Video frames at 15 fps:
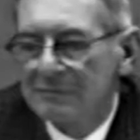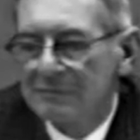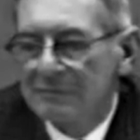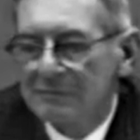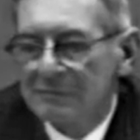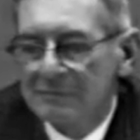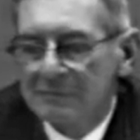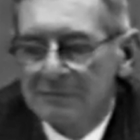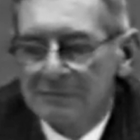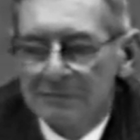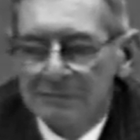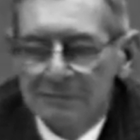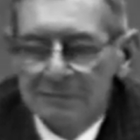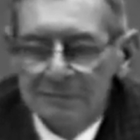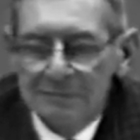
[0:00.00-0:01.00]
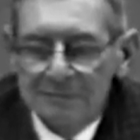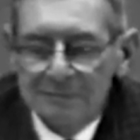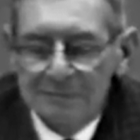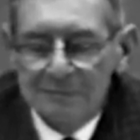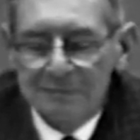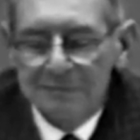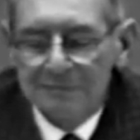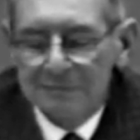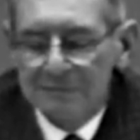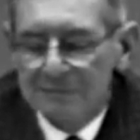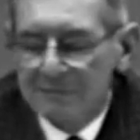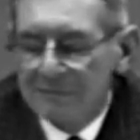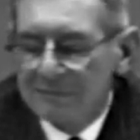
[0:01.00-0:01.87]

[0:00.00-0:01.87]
(silence)